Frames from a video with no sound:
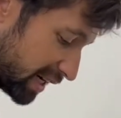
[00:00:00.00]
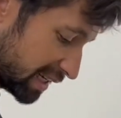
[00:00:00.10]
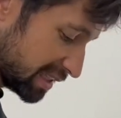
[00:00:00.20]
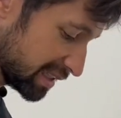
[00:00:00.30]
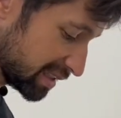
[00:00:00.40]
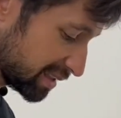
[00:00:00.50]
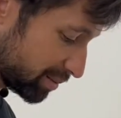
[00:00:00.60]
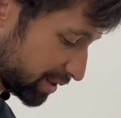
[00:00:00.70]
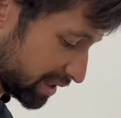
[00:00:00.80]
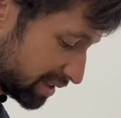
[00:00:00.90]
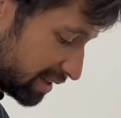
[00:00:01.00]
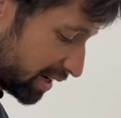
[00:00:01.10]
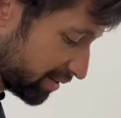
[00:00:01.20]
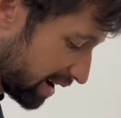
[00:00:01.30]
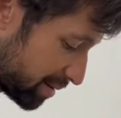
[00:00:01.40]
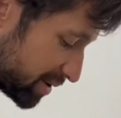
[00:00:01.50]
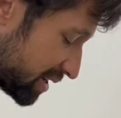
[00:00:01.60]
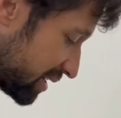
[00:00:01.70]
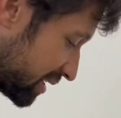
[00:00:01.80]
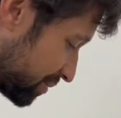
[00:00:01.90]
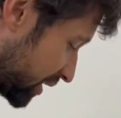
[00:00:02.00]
I disassemble it, I wrap it, and